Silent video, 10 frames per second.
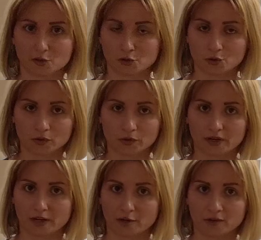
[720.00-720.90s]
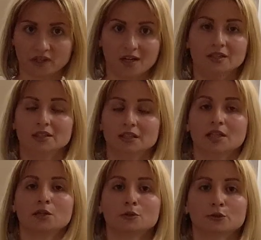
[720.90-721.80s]
and shoulder area,
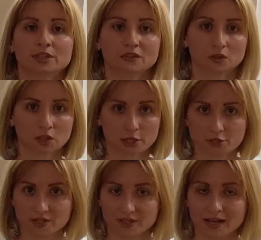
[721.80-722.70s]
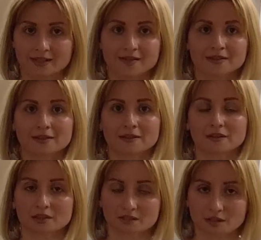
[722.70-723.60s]
including the large intestine,
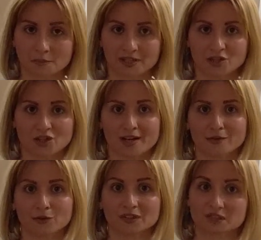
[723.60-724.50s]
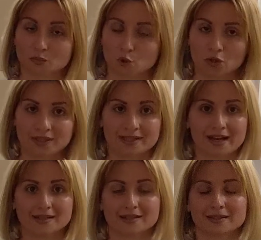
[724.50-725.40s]
the stomach channel, the small
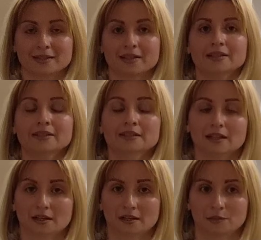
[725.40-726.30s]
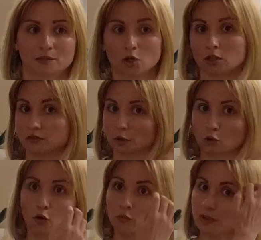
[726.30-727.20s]
intestine. The
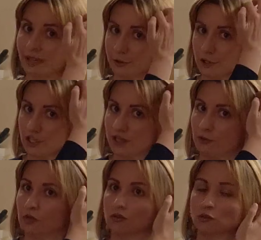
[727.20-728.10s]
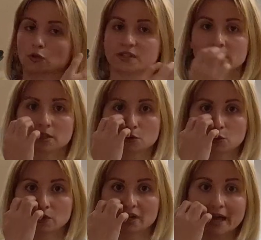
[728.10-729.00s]
gallbladder channel goes
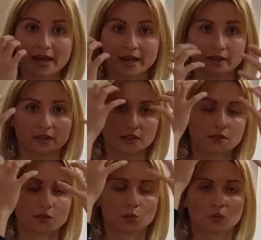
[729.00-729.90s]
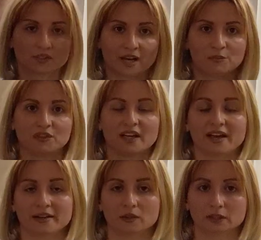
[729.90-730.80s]
into the head, so we'll tap the
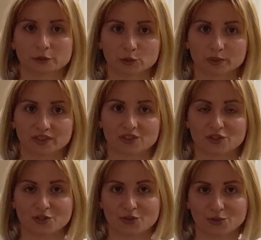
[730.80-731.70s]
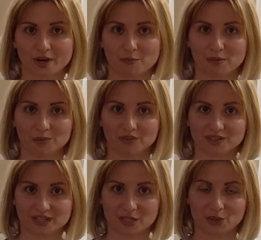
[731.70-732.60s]
head a little bit just to wrap up the
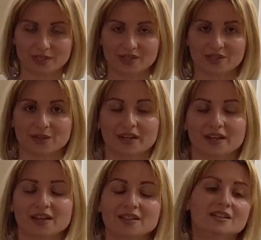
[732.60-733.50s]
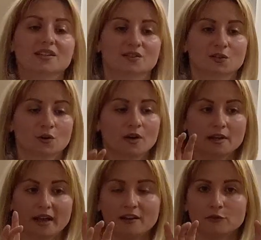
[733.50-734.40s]
sequence, okay? So
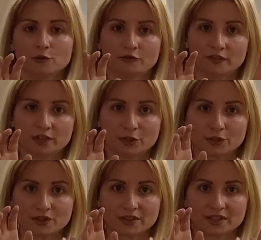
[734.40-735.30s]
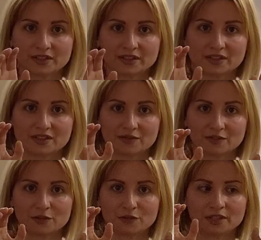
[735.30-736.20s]
have your fingers like this,
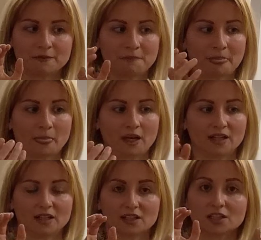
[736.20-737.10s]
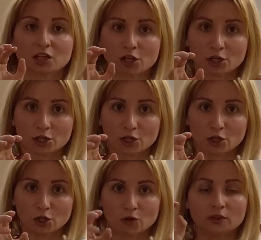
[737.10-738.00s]
very
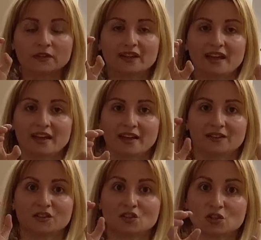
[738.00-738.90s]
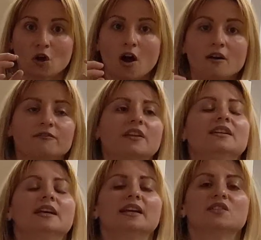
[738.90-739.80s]
curled and soft,
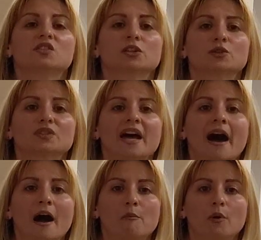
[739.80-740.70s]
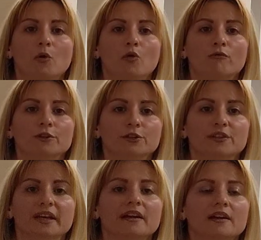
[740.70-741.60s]
and start to tap over your
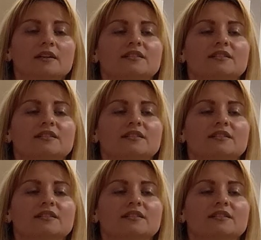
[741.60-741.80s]
neck,